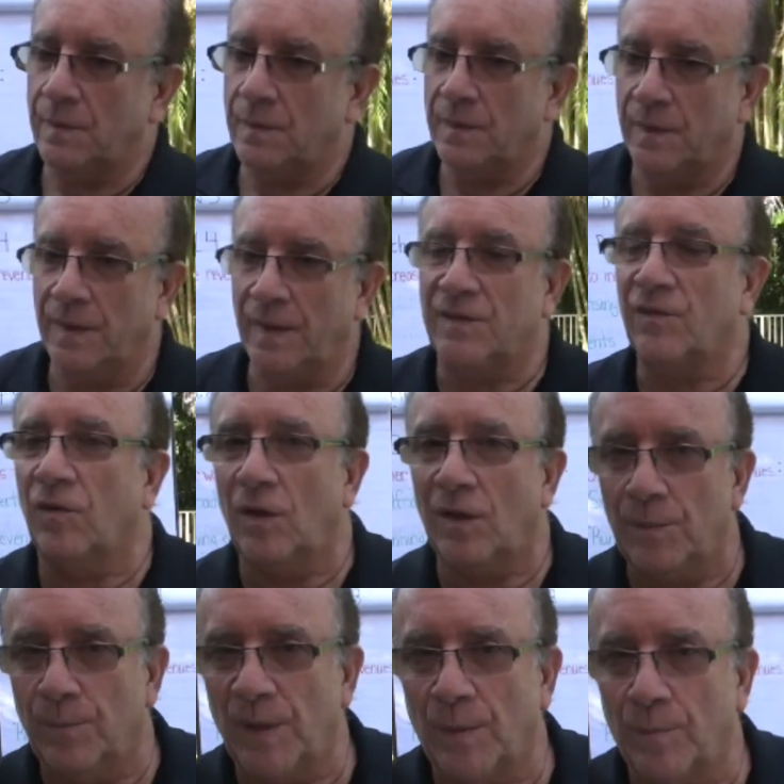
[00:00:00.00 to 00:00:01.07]
it's a
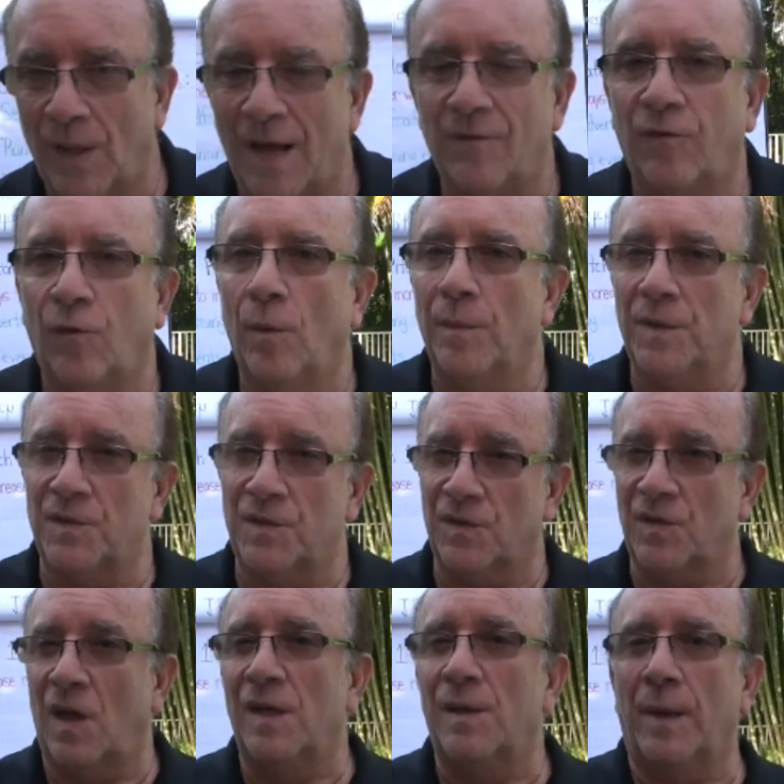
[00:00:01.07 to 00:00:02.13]
really big platform and it's
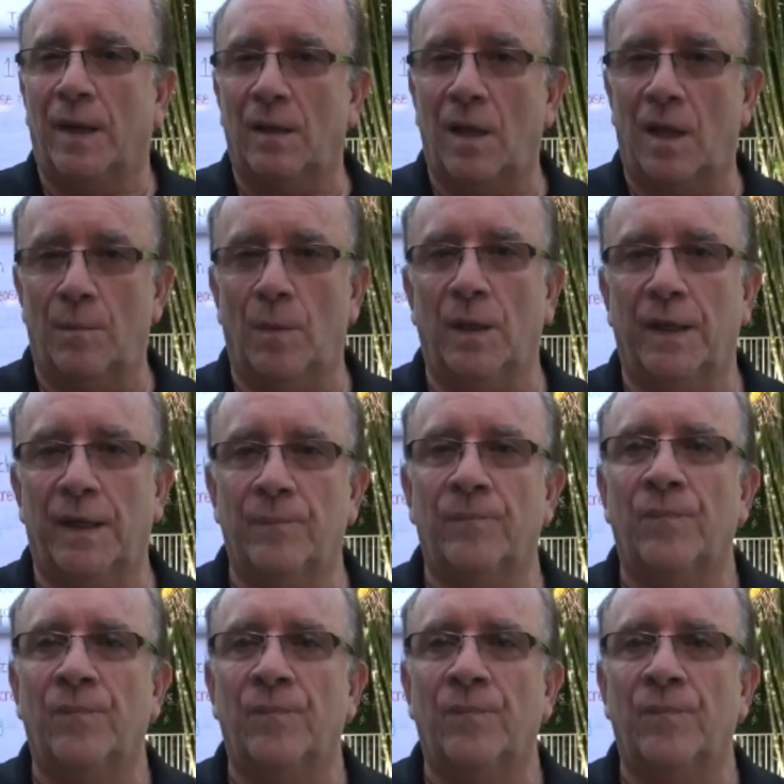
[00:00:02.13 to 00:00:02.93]
designed to make a lot of money.